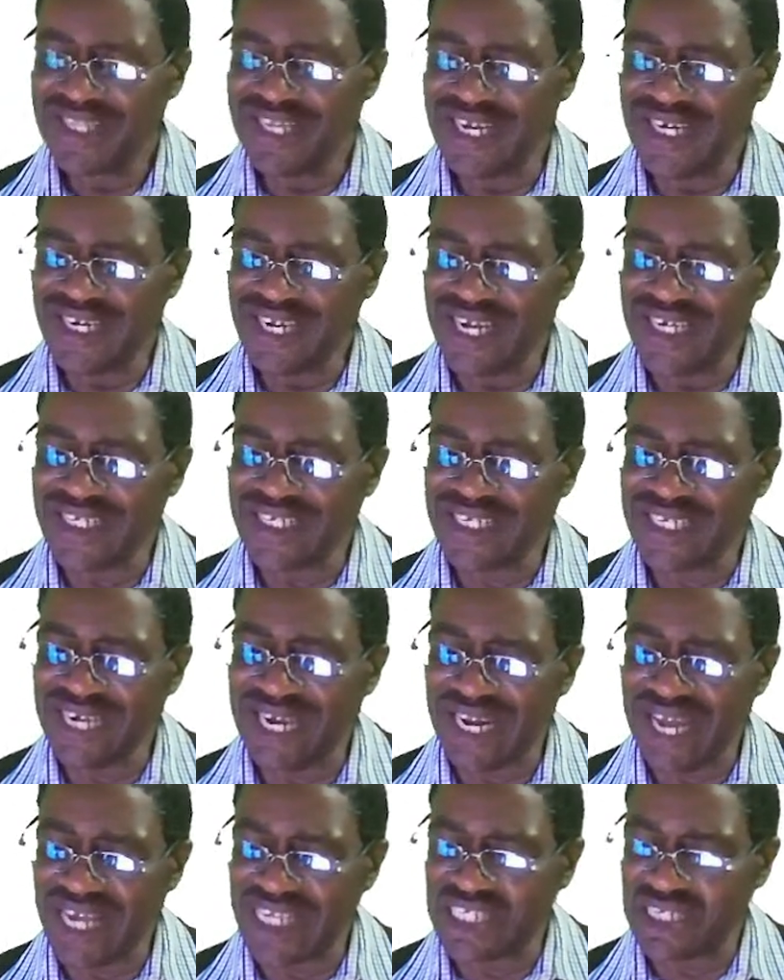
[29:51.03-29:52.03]
net
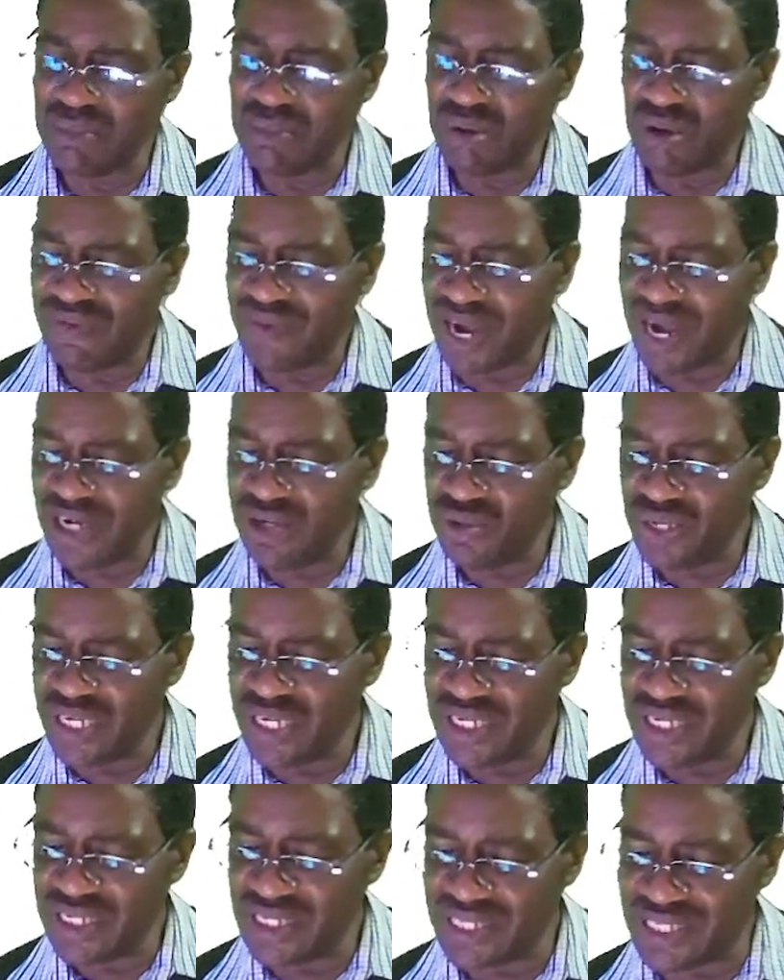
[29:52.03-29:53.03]
realizable value is
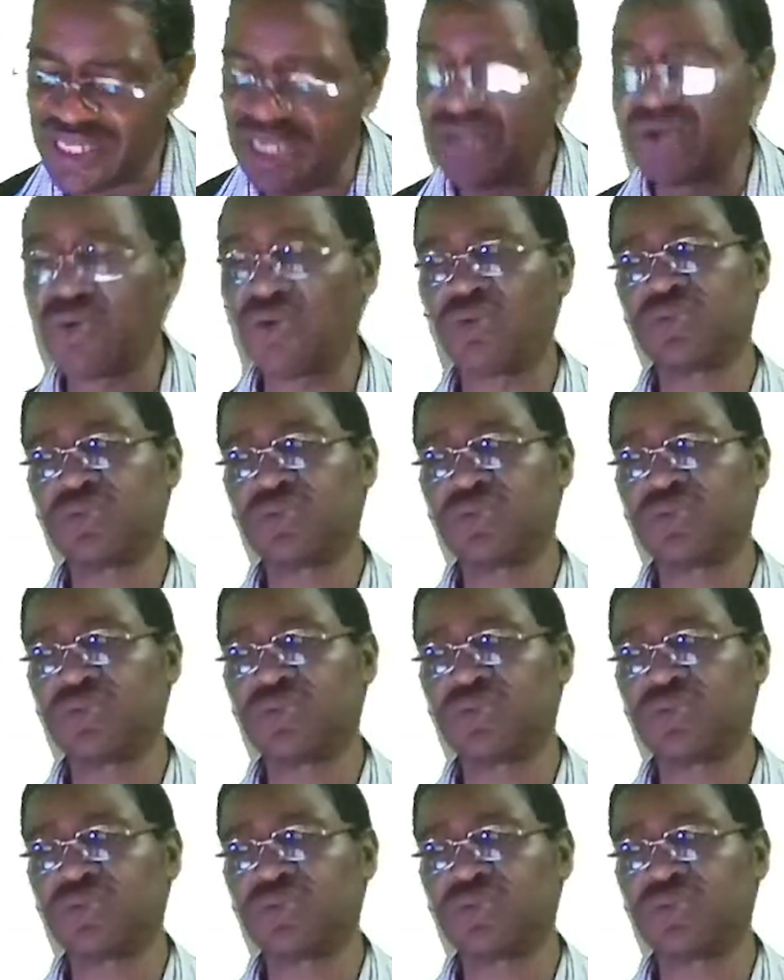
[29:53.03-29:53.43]
0.